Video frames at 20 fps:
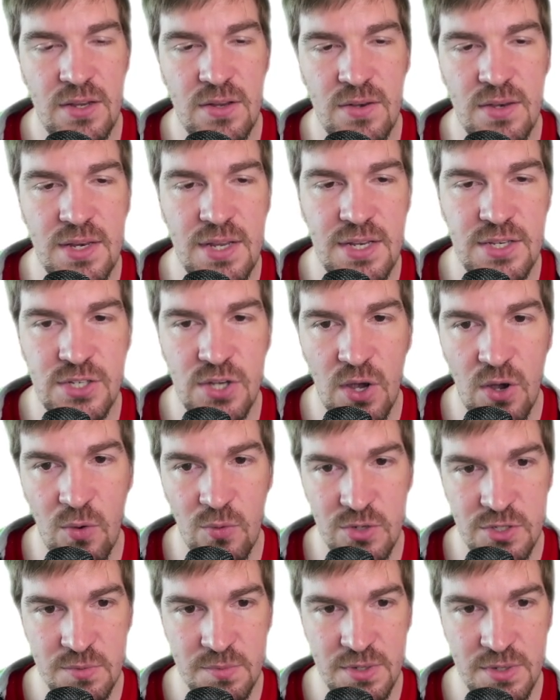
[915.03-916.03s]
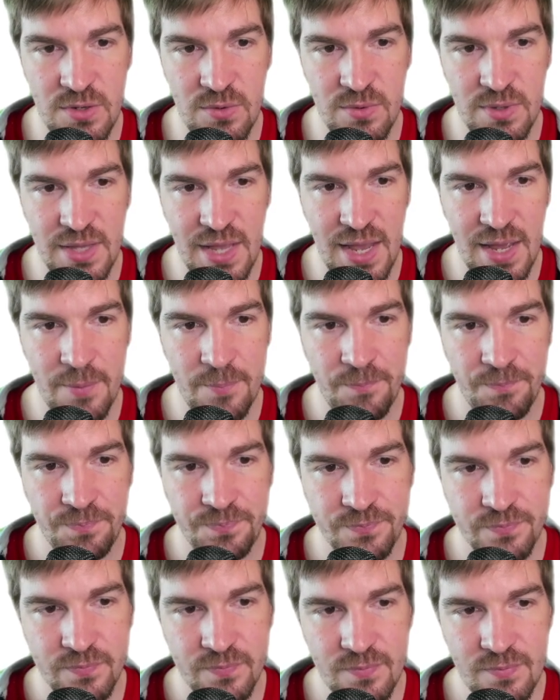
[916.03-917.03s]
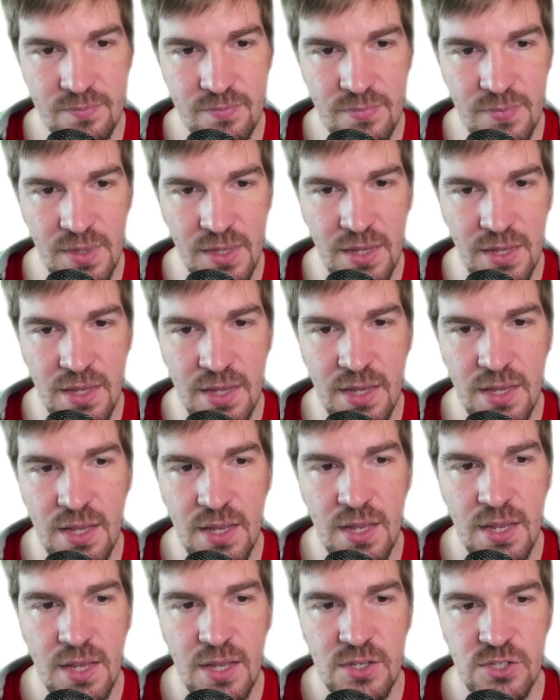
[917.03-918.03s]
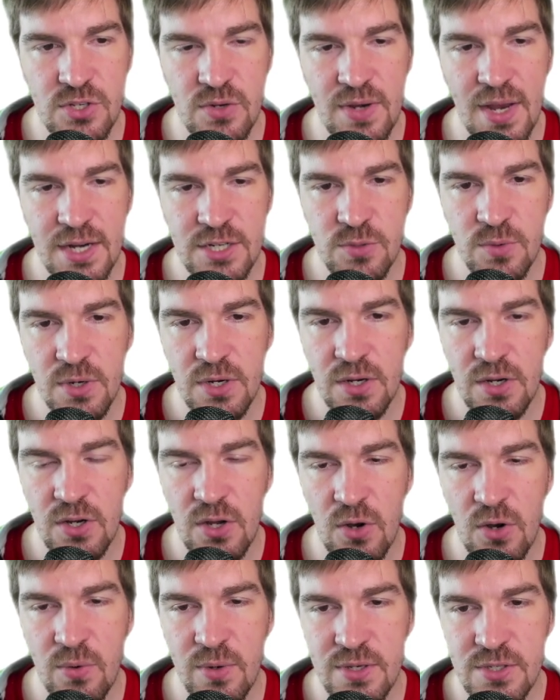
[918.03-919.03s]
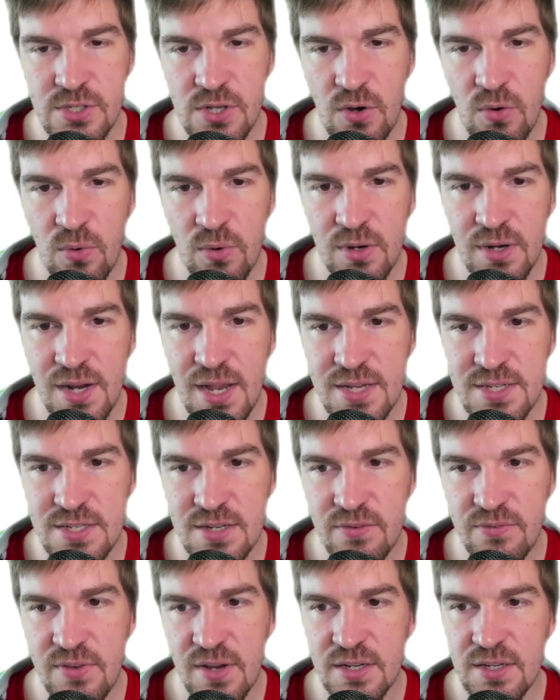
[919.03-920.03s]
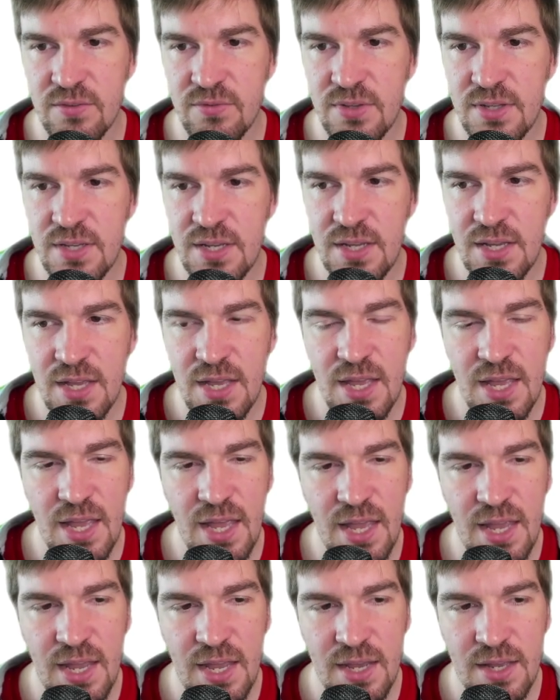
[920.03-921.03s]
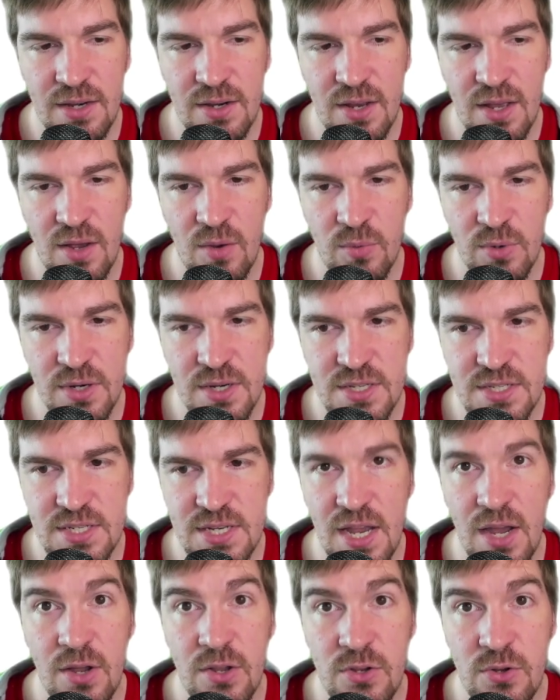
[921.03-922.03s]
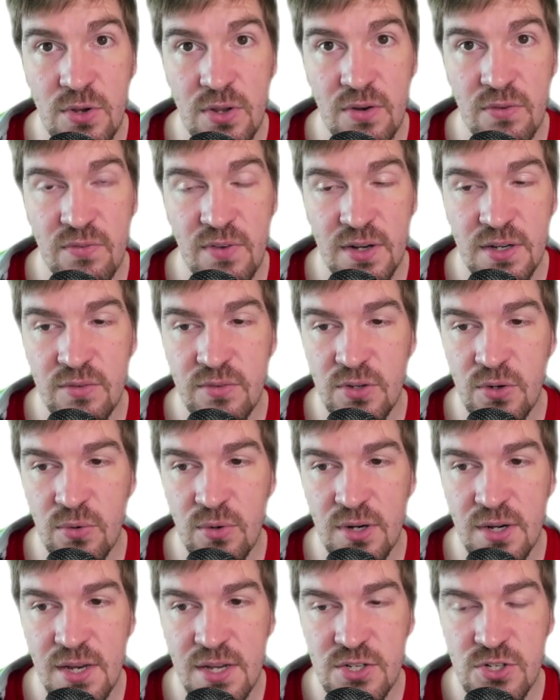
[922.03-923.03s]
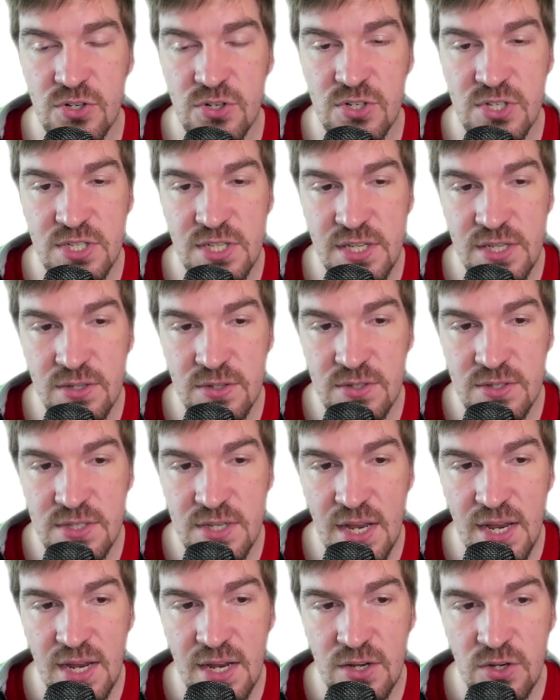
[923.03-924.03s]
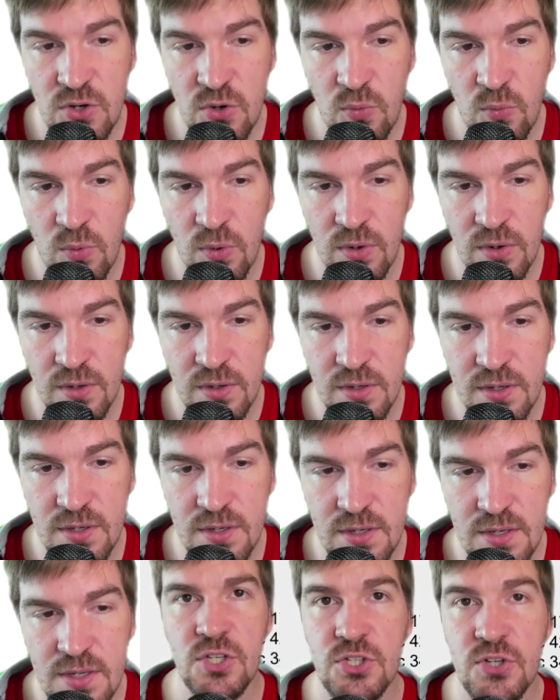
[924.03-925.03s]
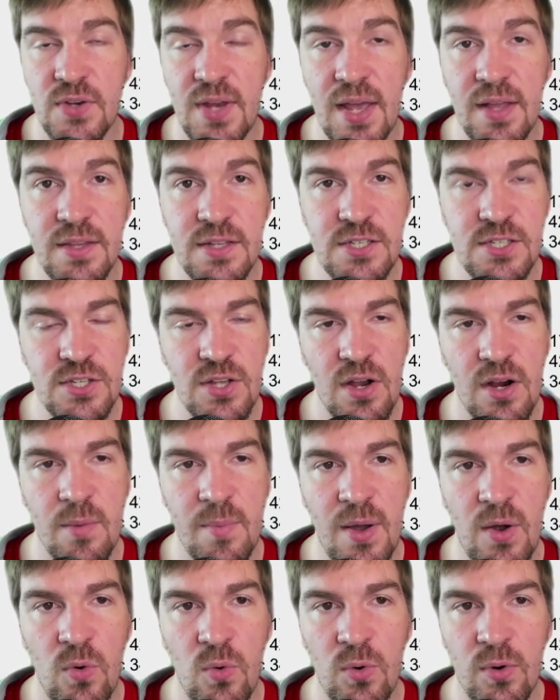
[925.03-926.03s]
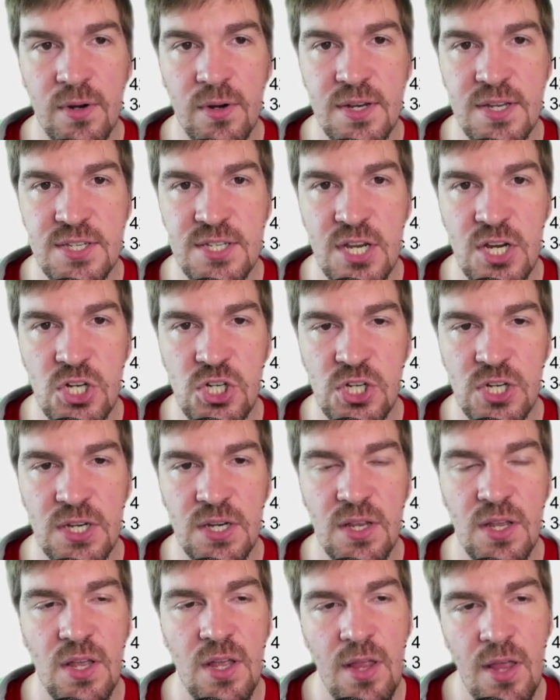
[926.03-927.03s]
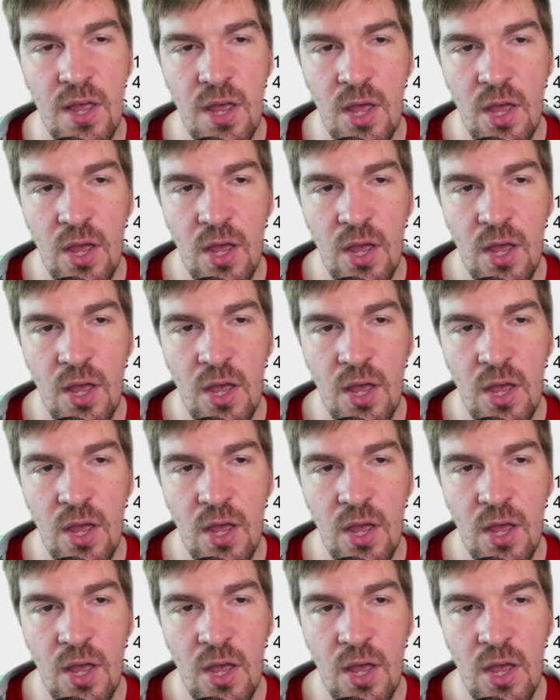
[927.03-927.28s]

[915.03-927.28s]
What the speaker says: You need to always be doing that. So next we're going to go into organizing effectively, and we're going to see how you can effectively organize your skills and your work. So now let's talk about organization.